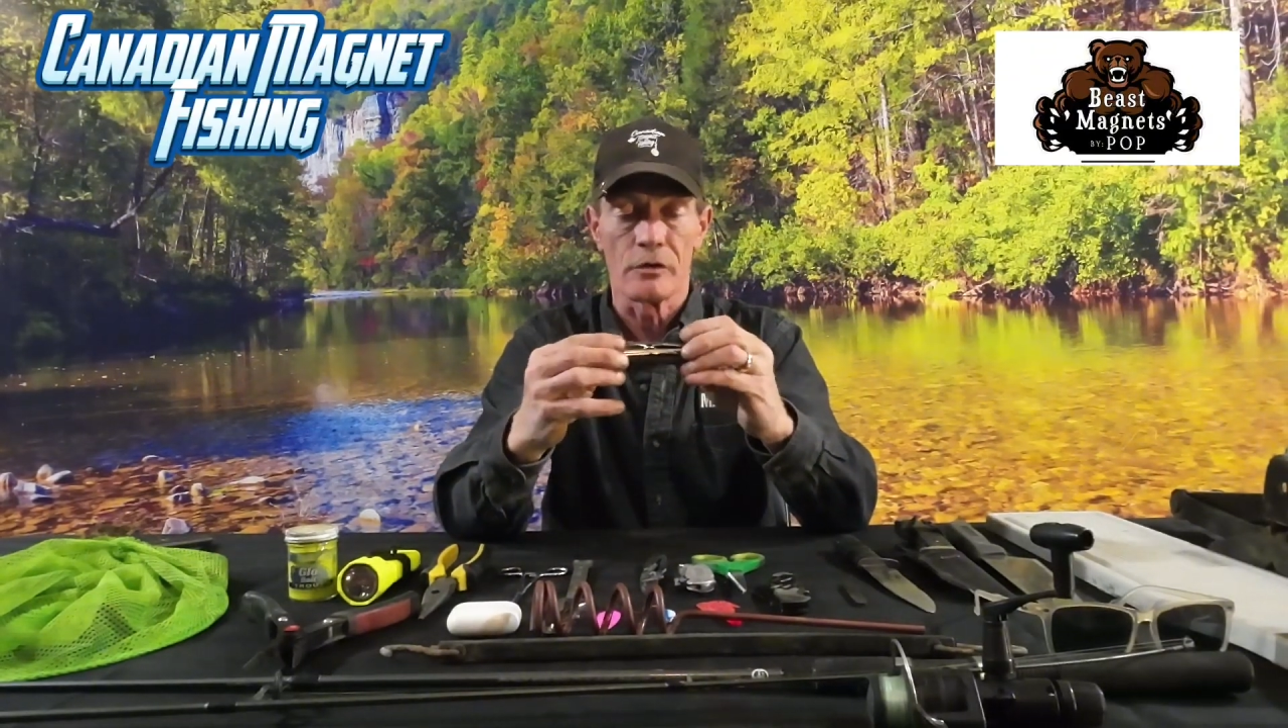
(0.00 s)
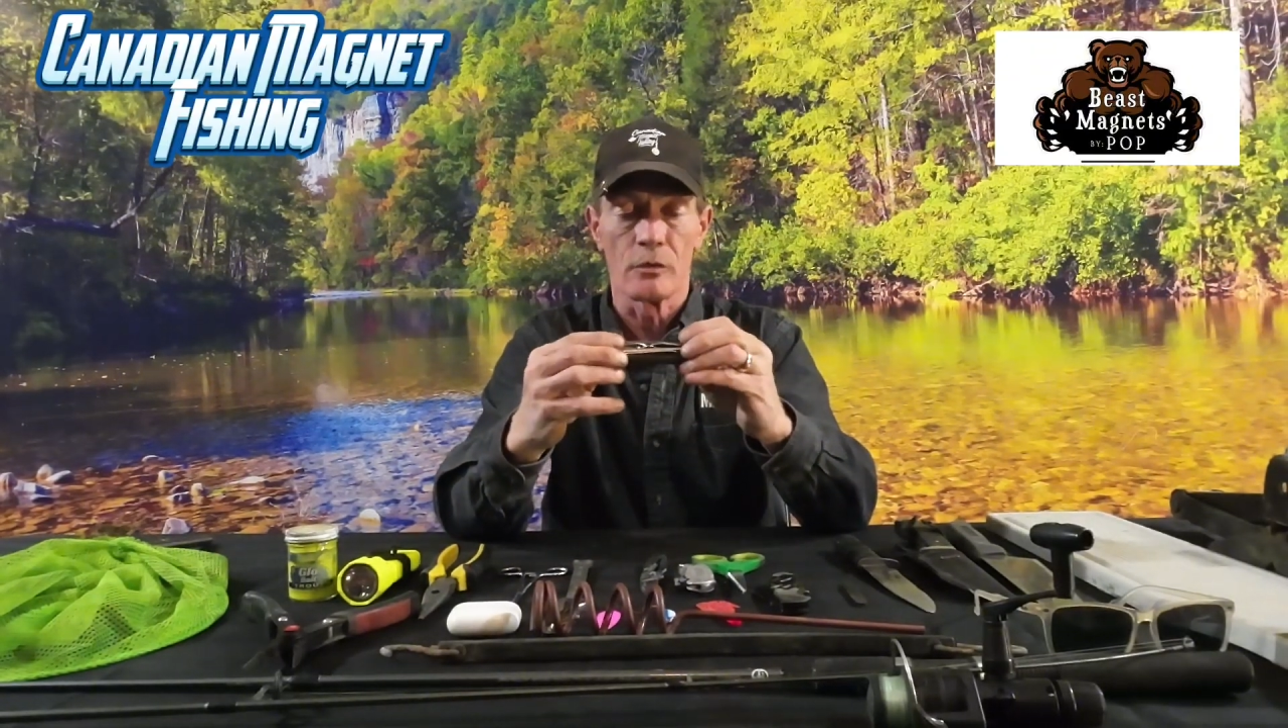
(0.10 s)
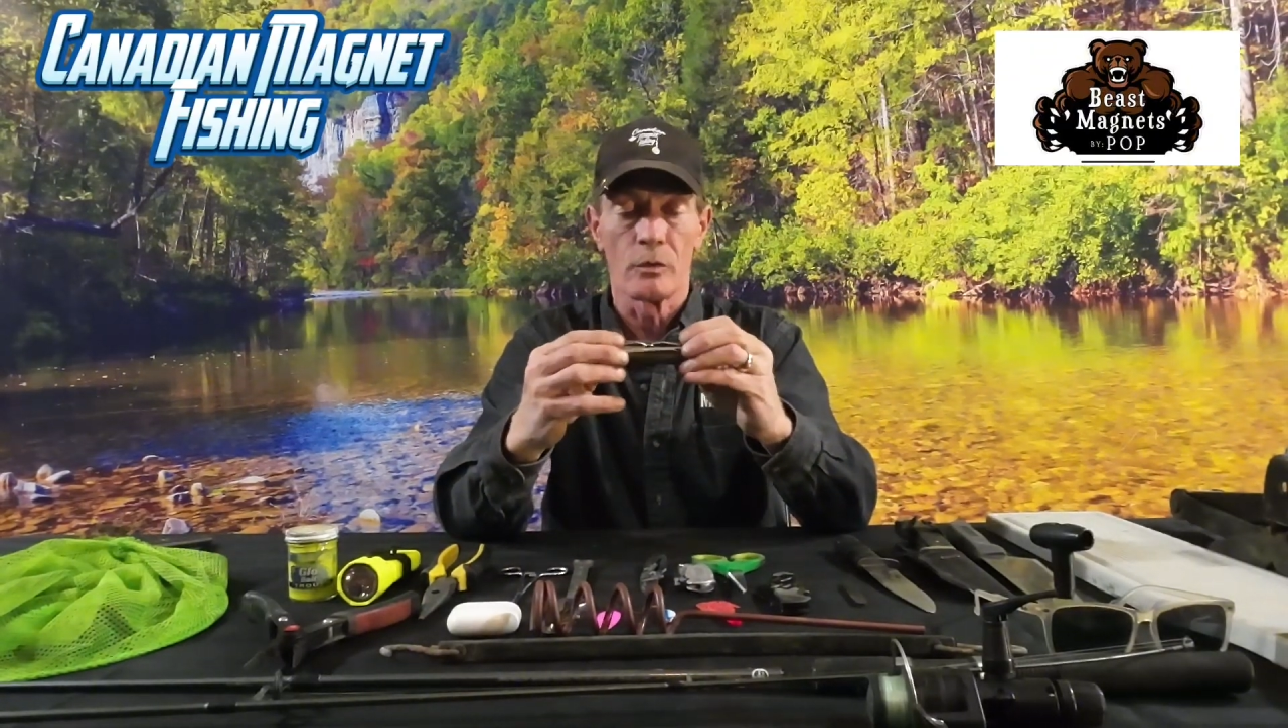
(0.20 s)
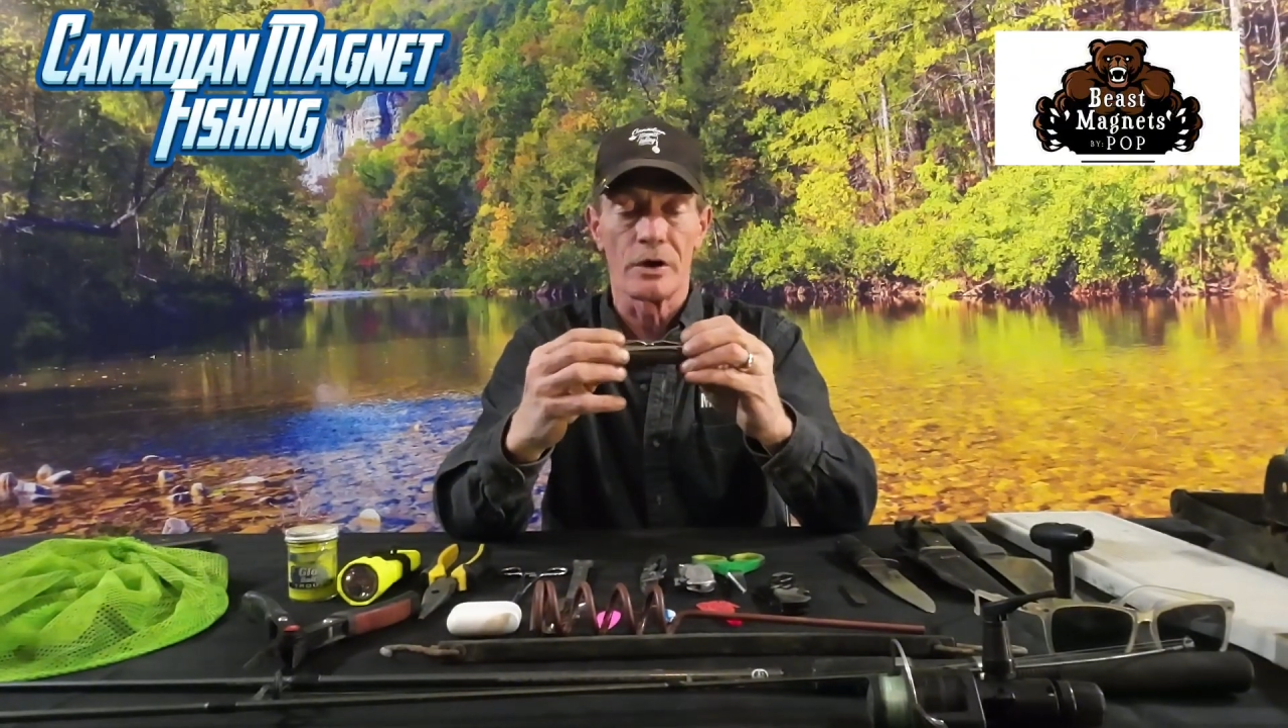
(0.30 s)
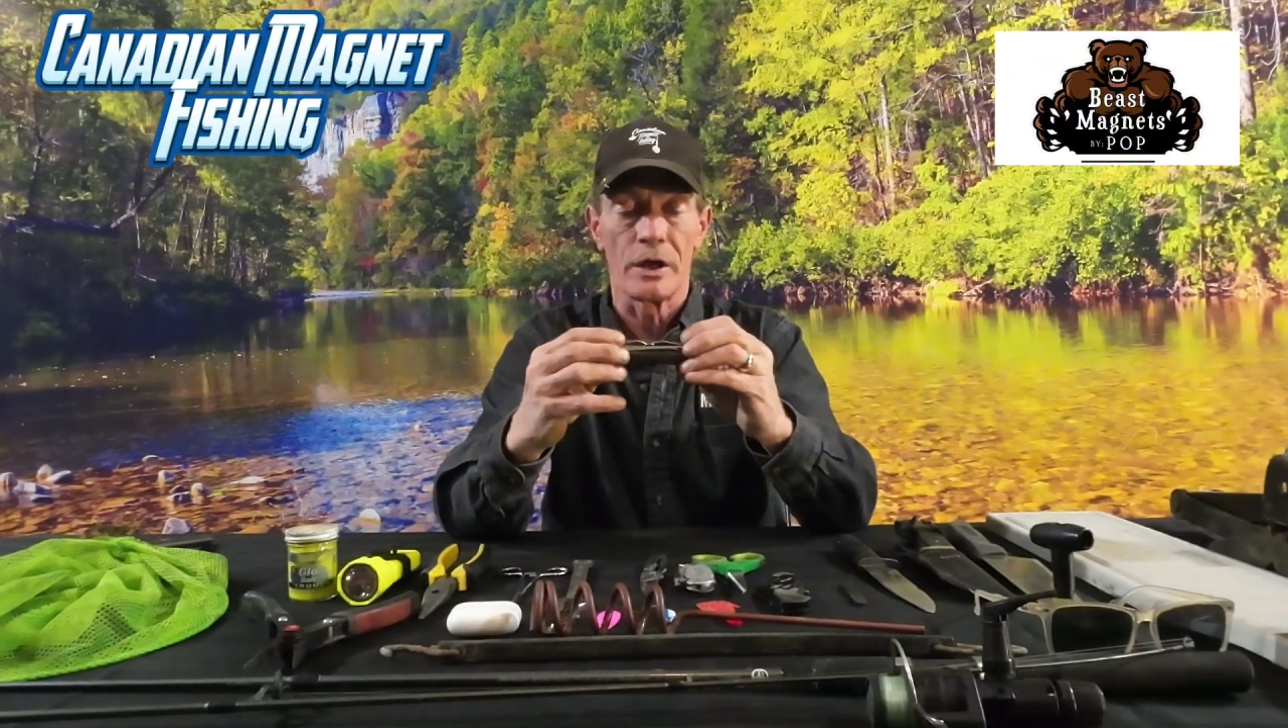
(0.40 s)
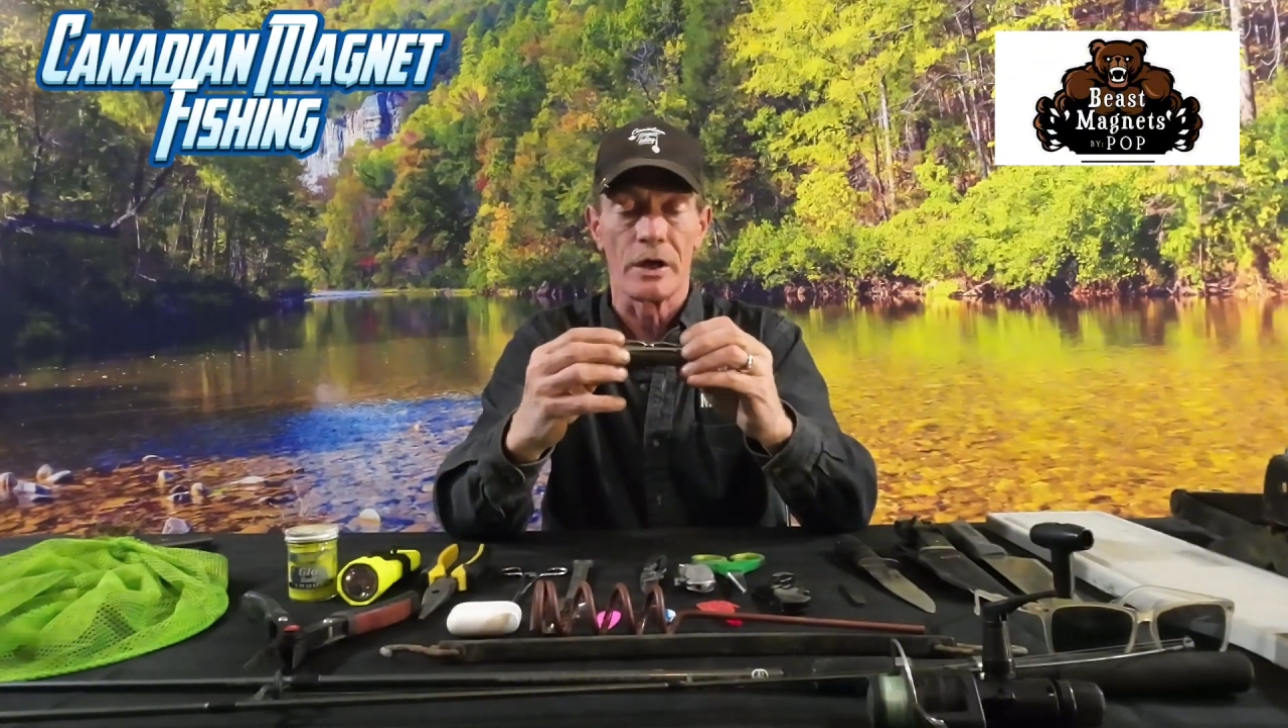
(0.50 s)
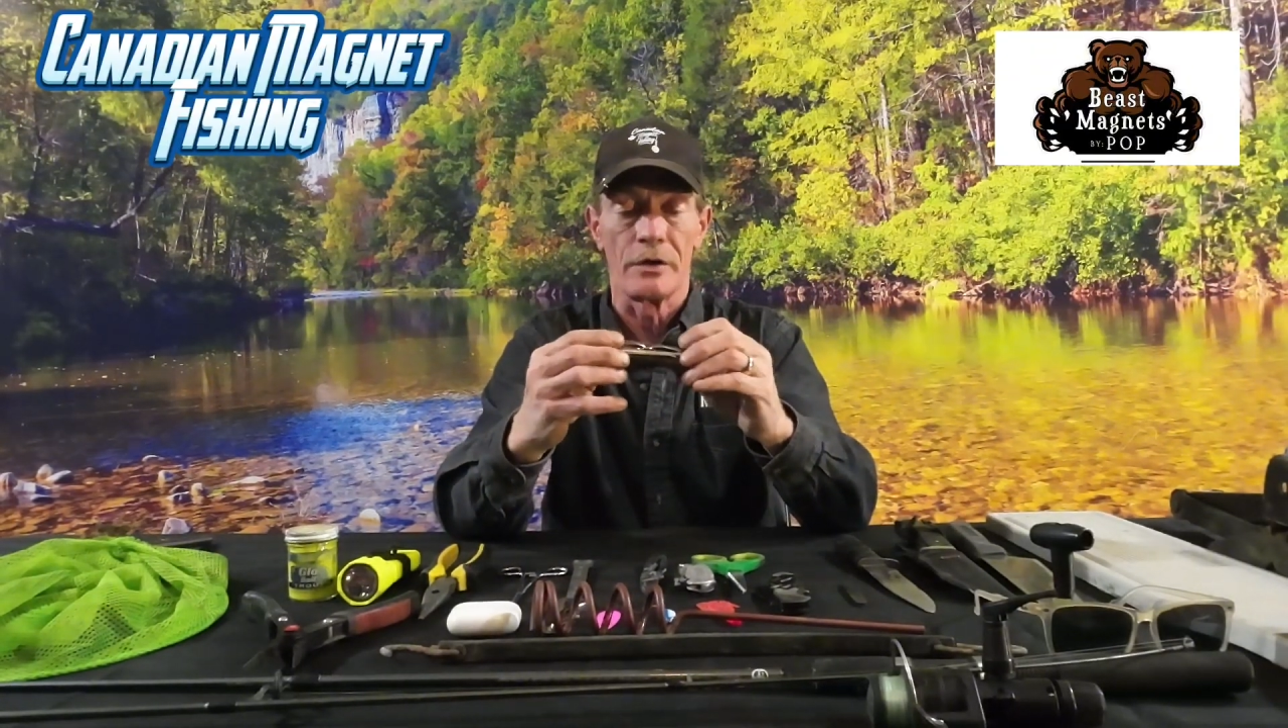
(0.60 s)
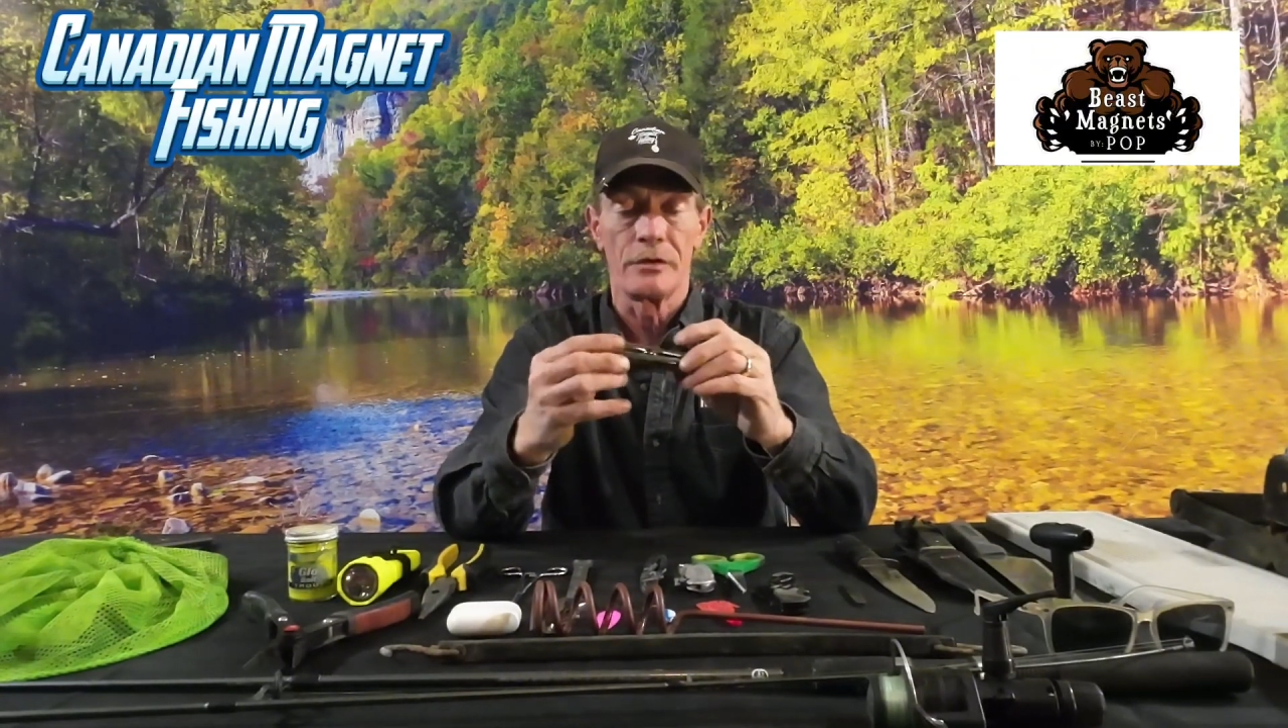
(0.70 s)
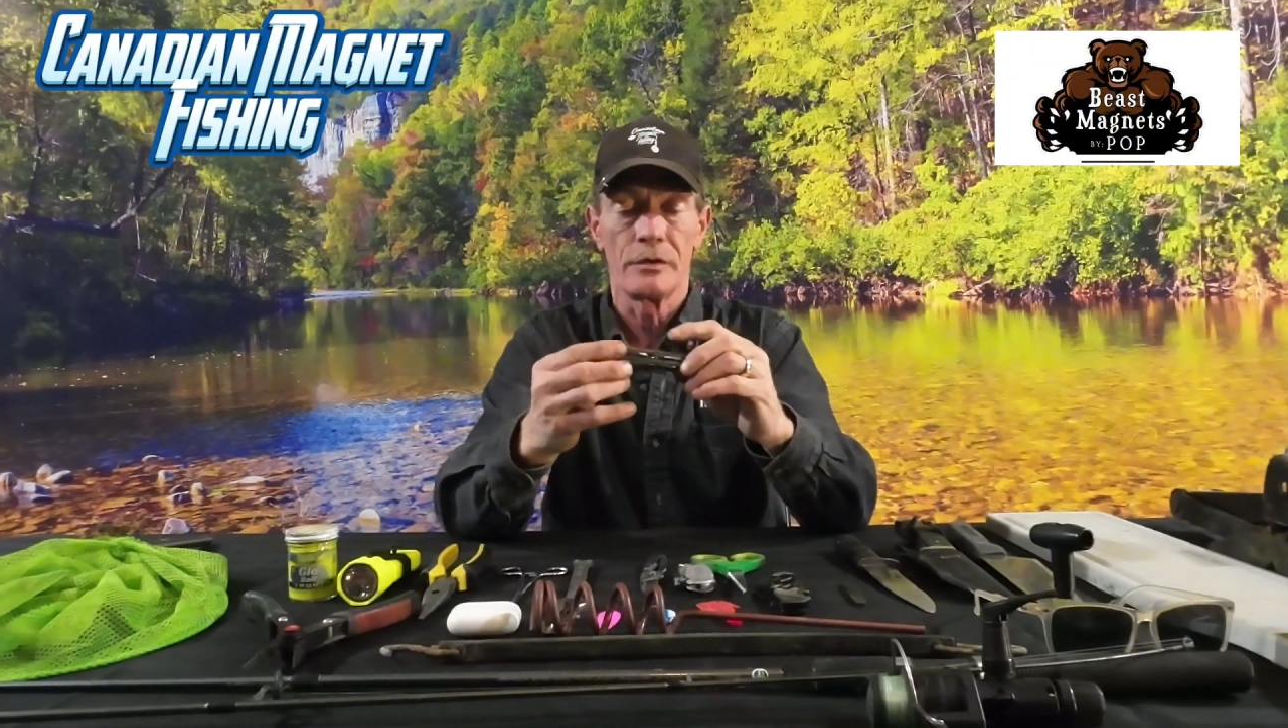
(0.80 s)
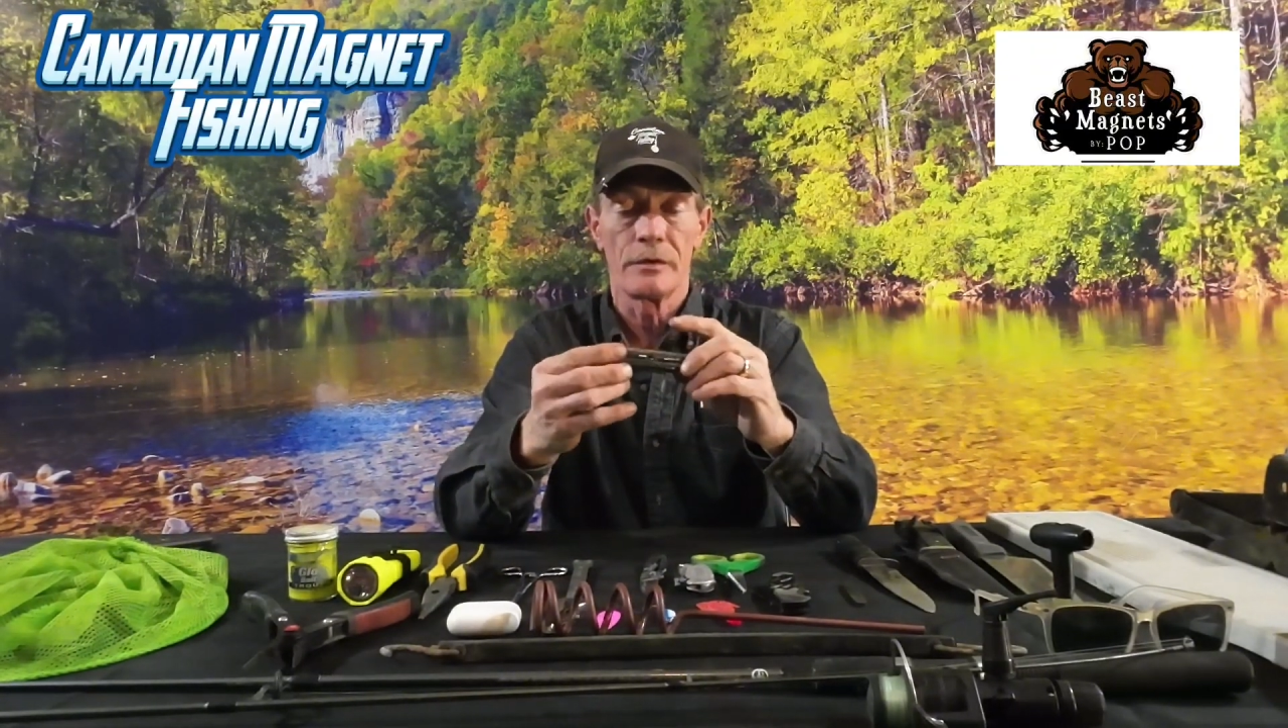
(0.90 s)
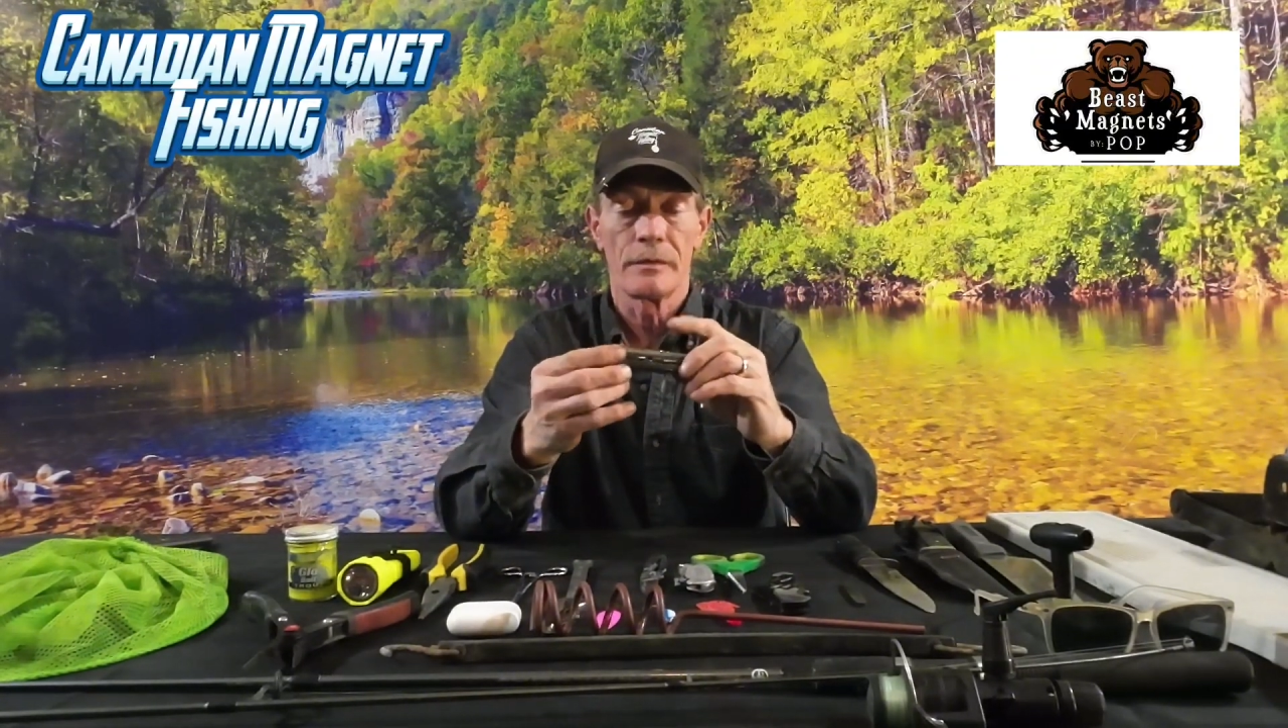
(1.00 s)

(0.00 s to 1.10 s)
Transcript: on the one end,